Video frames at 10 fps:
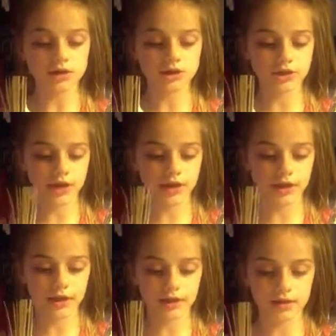Jack and
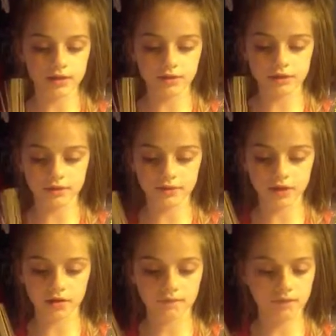Annie looked at the
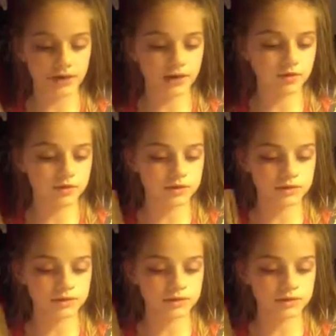cover. It